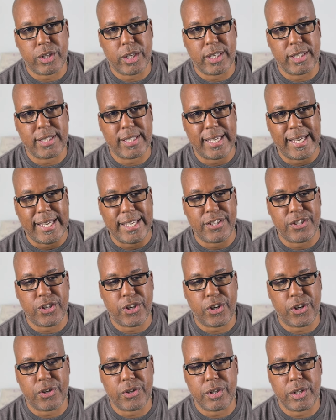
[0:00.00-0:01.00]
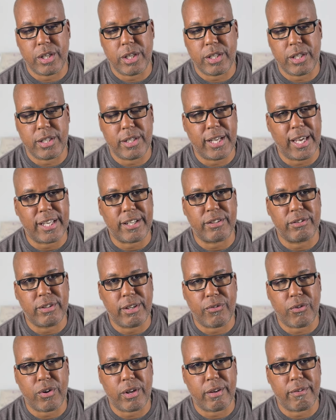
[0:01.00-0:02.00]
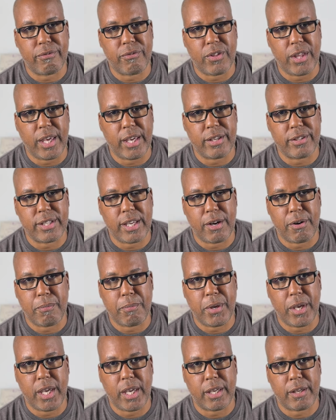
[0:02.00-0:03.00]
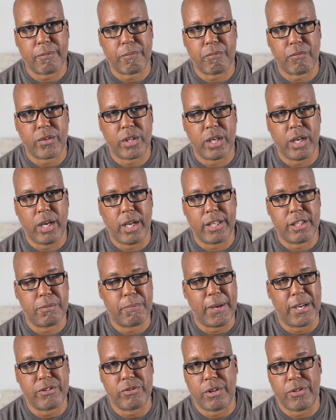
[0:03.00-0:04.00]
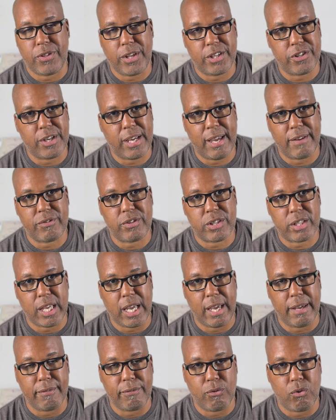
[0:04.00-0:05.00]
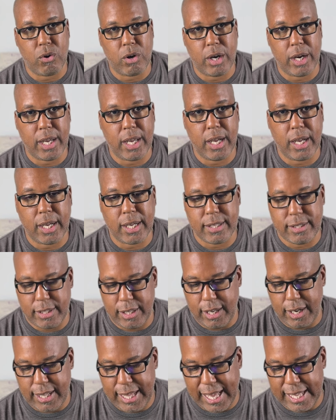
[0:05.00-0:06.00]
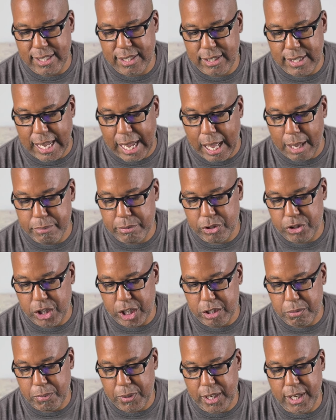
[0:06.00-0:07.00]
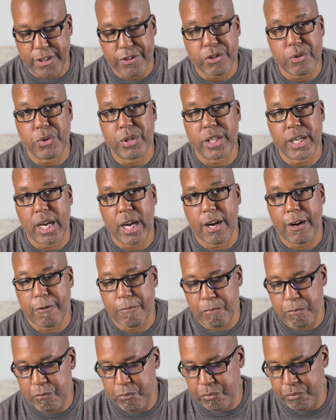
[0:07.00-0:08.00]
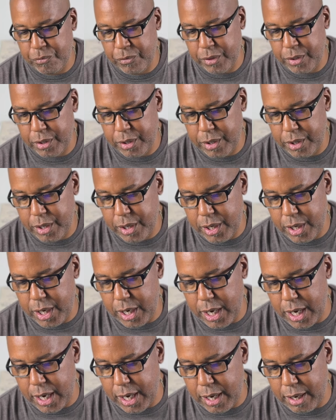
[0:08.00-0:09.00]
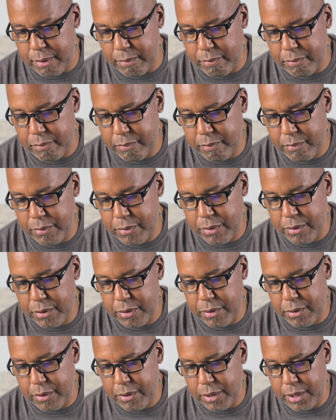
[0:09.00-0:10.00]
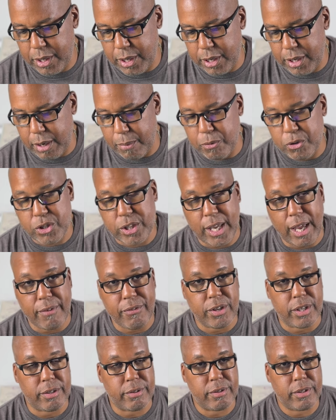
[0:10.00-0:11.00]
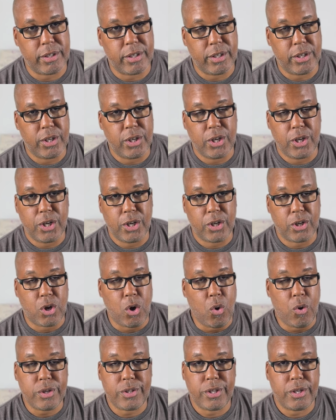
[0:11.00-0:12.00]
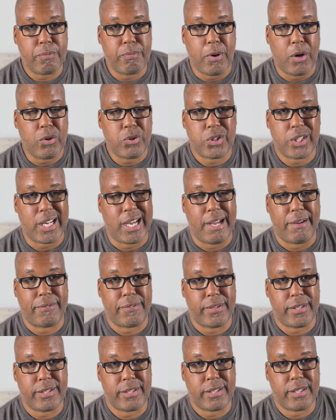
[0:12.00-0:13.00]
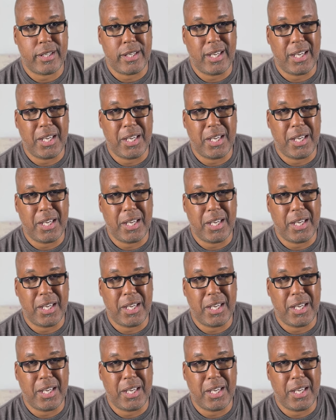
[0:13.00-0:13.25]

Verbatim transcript: It's easier to take delivery of things that are big, especially things you have to sign for, because none of that stops just because you're retired. Number 7, going to the post office.